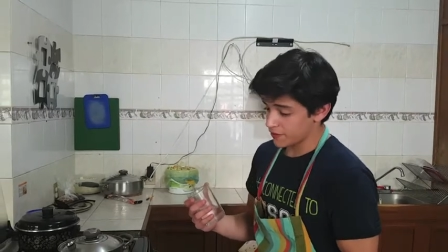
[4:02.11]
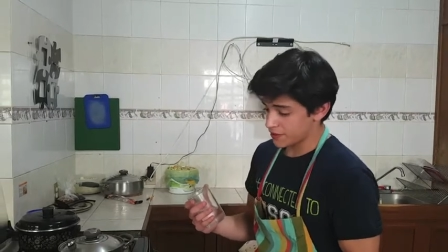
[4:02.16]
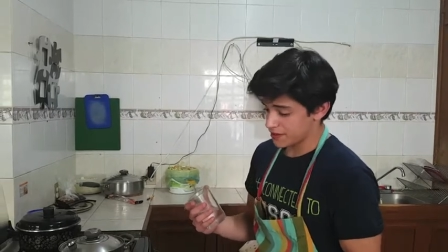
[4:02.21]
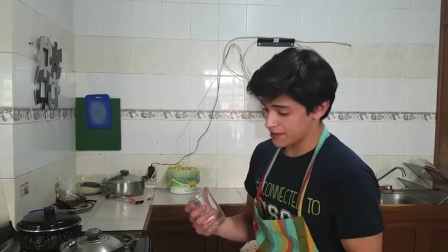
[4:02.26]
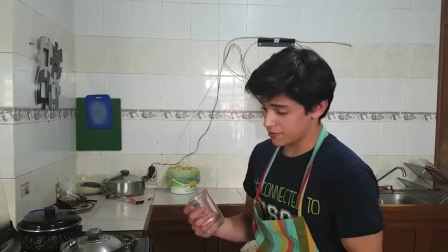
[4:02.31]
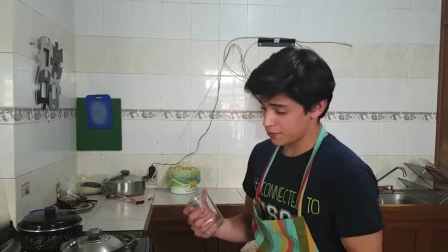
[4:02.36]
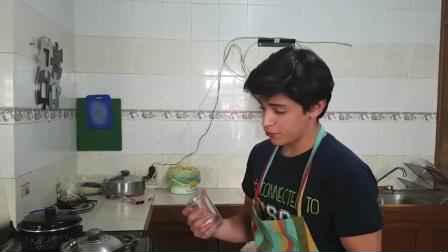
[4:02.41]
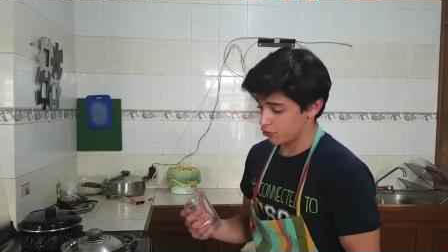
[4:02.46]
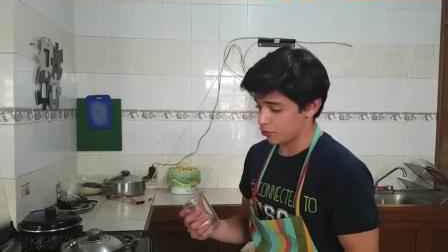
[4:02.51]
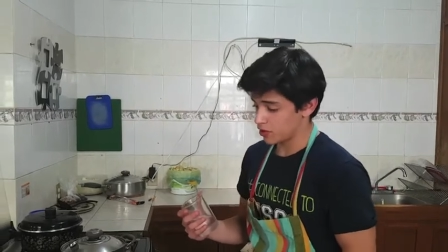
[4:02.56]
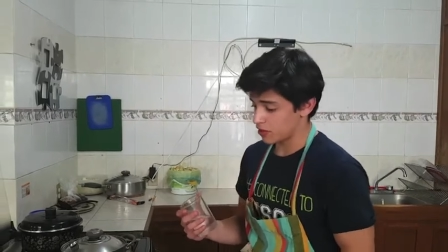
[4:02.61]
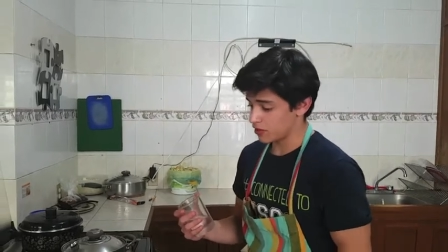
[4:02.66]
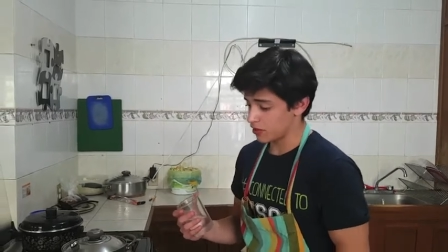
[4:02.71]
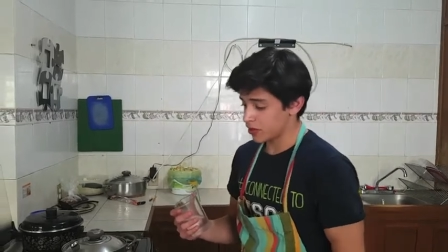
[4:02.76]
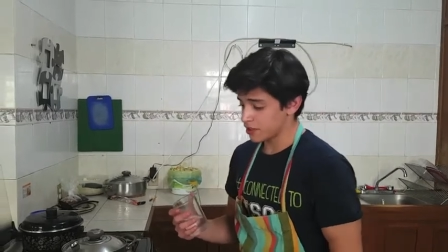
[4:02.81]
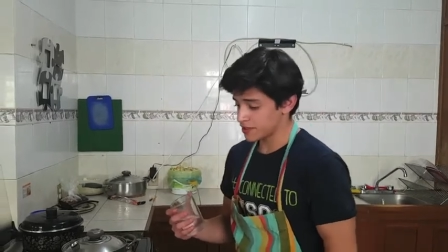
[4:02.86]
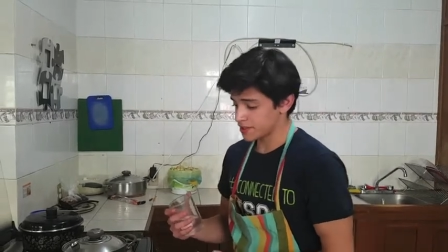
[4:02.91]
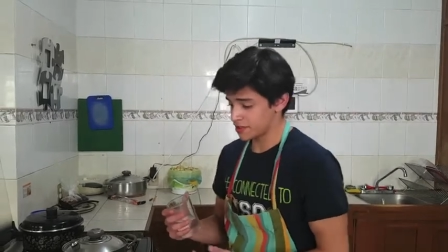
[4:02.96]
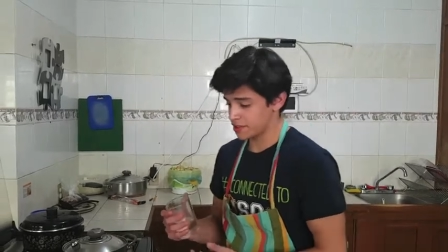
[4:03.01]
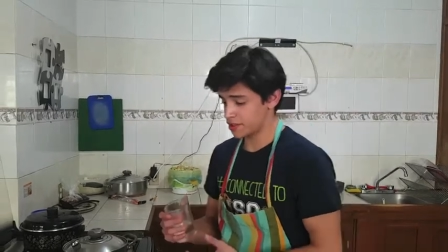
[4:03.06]
us were
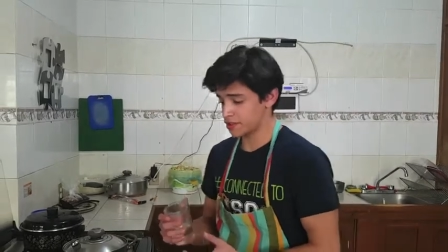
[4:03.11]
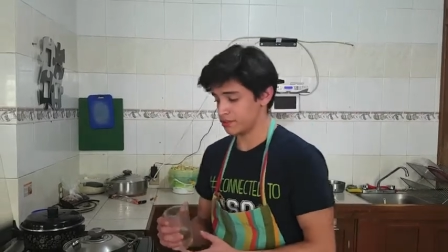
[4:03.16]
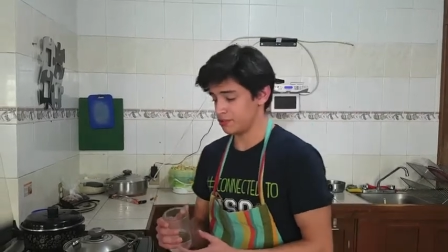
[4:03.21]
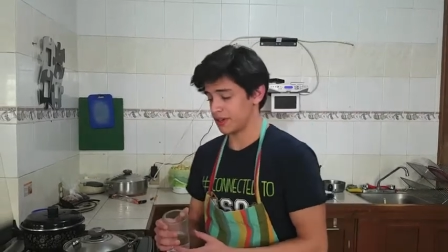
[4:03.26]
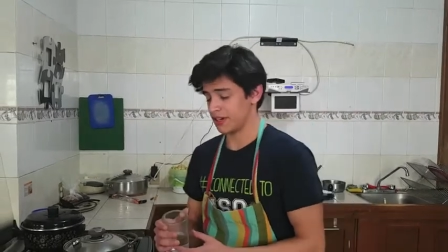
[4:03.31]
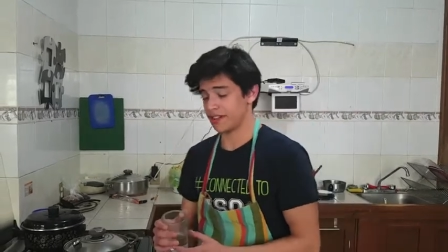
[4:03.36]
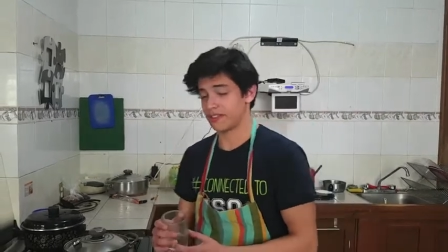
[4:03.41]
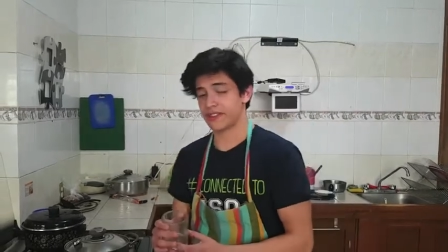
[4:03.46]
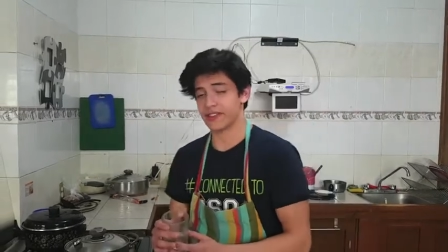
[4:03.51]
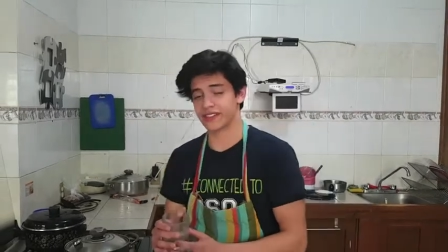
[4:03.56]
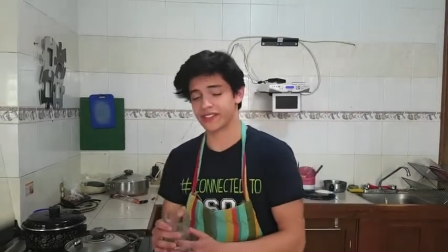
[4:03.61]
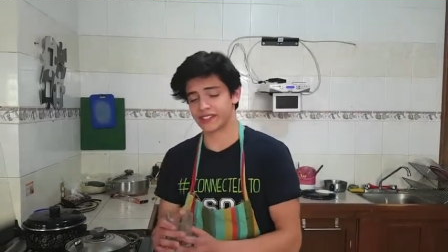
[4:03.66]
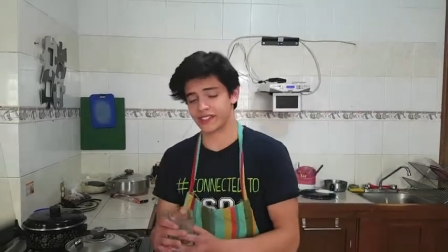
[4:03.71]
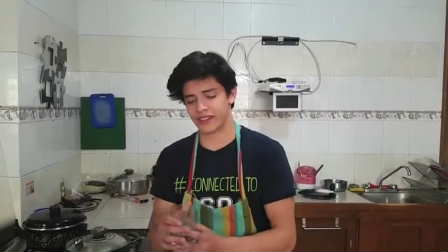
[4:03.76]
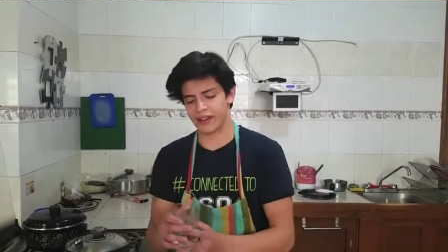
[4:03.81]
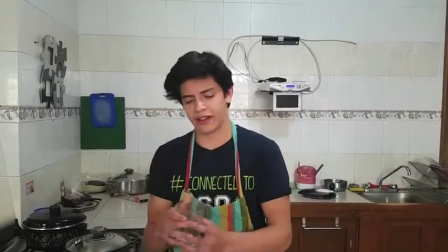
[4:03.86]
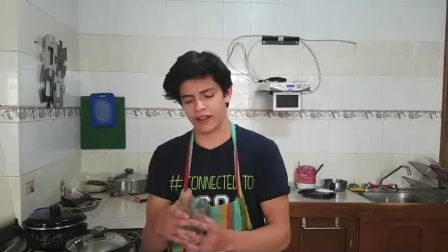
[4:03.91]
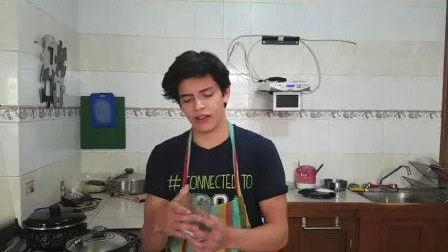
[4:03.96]
not to drink this